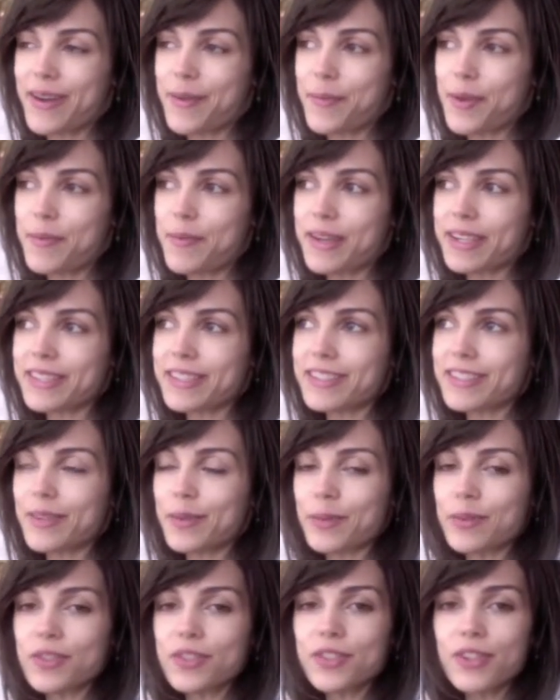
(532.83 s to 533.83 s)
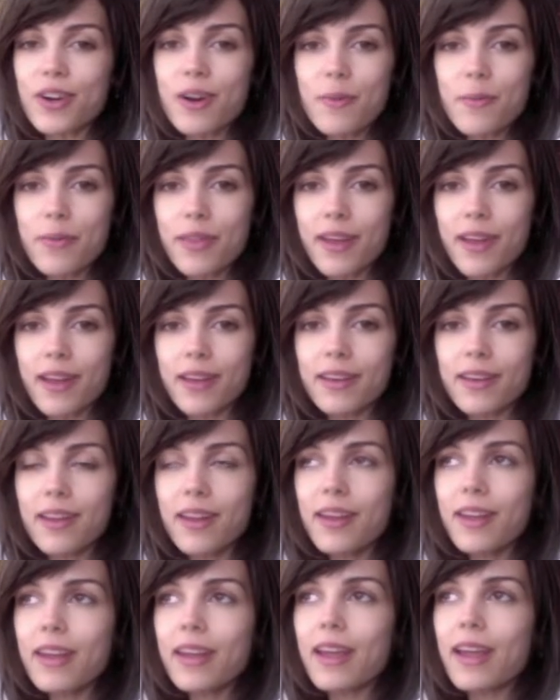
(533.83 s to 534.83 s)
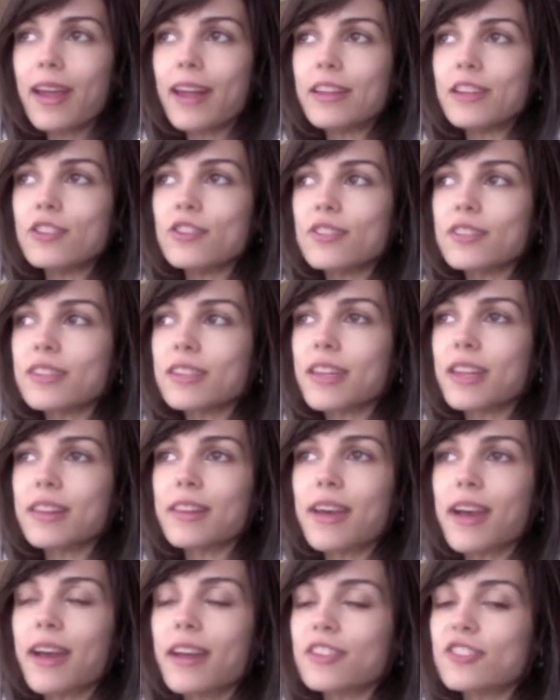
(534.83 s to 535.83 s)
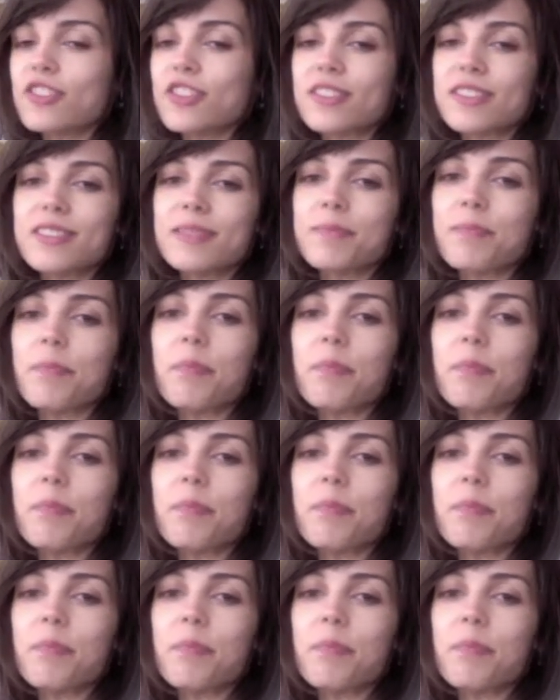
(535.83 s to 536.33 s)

It makes its own syrup then, and you just let that just